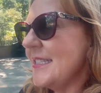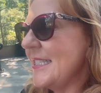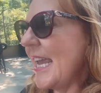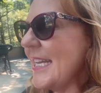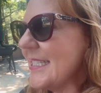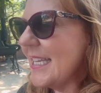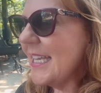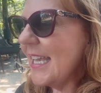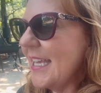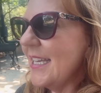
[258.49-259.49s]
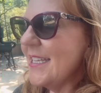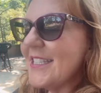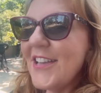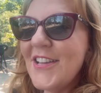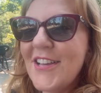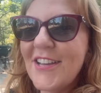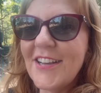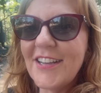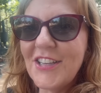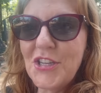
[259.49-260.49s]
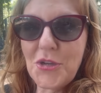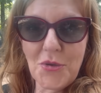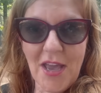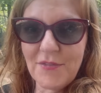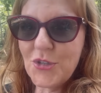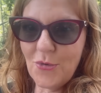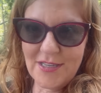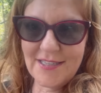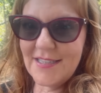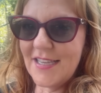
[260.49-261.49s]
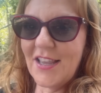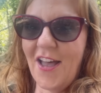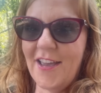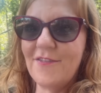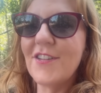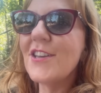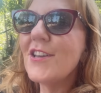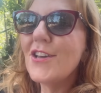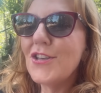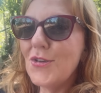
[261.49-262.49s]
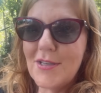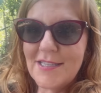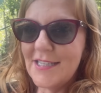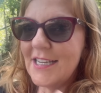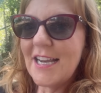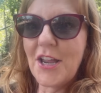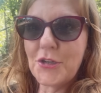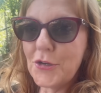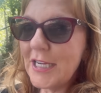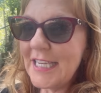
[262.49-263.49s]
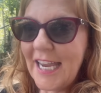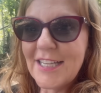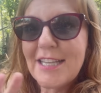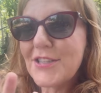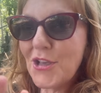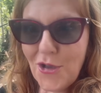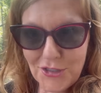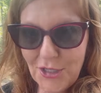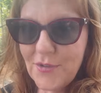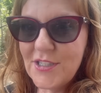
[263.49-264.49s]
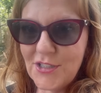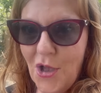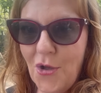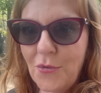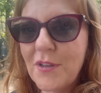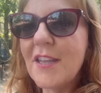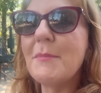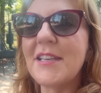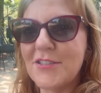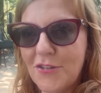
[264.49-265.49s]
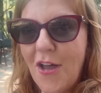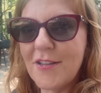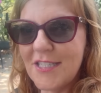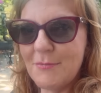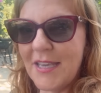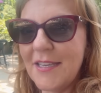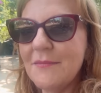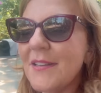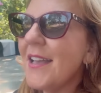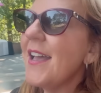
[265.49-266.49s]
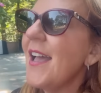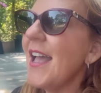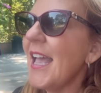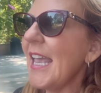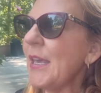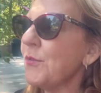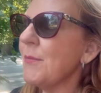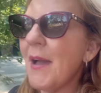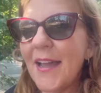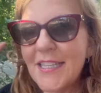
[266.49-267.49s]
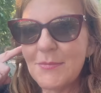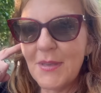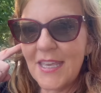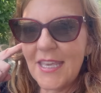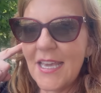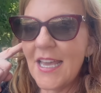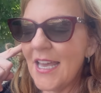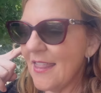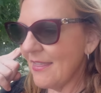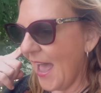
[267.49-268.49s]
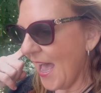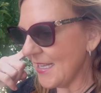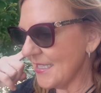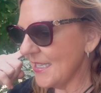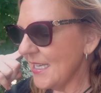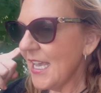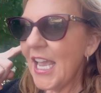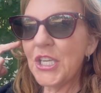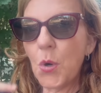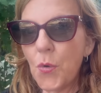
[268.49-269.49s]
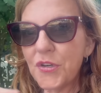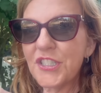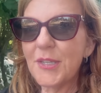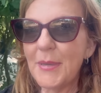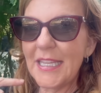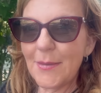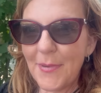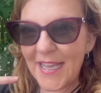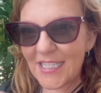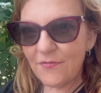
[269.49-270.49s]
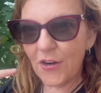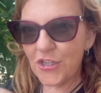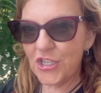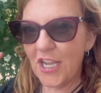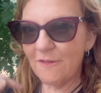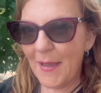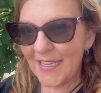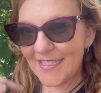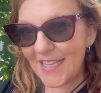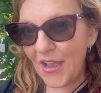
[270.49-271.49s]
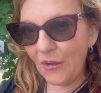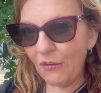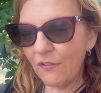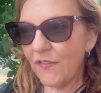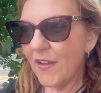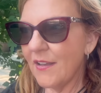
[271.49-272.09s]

Dancing is, you know, you have choices in life. You can sit it out or you can dance. That's also a song that means a lot to me it reminds me that in order to be the best version of myself,